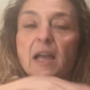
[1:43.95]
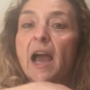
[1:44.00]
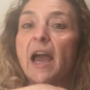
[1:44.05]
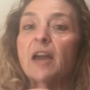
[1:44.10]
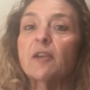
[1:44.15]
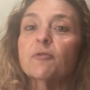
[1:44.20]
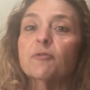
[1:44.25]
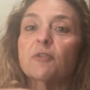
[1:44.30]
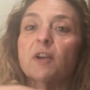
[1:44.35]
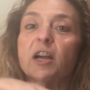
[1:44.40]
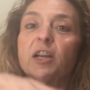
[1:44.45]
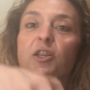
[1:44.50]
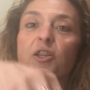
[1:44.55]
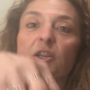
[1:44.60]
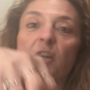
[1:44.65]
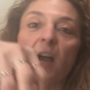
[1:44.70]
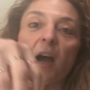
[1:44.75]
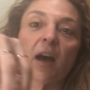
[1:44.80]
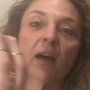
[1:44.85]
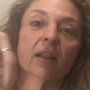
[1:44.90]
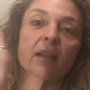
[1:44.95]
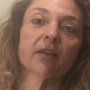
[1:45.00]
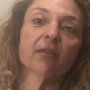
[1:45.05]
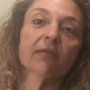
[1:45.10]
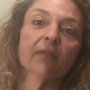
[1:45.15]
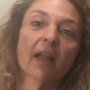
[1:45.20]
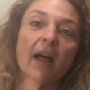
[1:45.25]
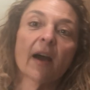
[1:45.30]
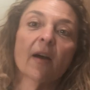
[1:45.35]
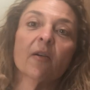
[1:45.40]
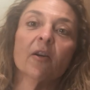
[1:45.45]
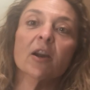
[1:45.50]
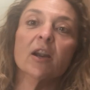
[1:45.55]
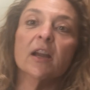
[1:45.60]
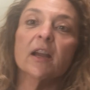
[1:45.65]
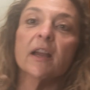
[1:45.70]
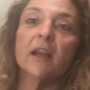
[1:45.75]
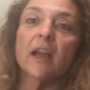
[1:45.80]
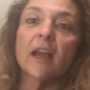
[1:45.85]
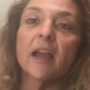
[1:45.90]
I had fresh
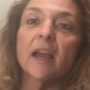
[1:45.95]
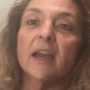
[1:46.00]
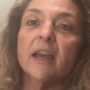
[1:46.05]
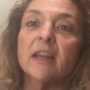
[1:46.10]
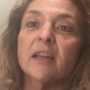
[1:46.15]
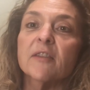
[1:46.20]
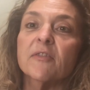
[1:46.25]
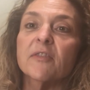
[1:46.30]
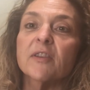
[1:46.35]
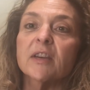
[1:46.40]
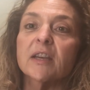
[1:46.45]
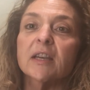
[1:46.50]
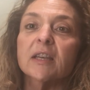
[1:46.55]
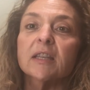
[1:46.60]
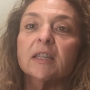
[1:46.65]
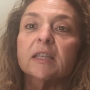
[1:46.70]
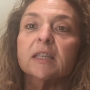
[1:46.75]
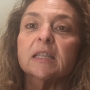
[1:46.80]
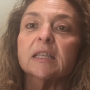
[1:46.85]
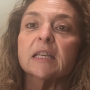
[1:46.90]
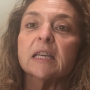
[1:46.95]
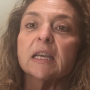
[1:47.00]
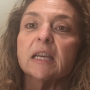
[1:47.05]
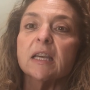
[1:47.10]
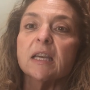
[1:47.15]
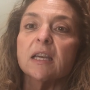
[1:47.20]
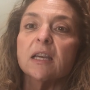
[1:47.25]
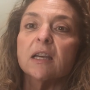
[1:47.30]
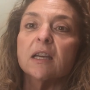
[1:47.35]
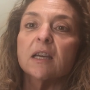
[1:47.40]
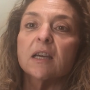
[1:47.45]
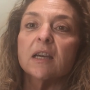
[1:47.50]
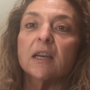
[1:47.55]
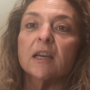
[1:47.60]
cauliflower, and if you can see,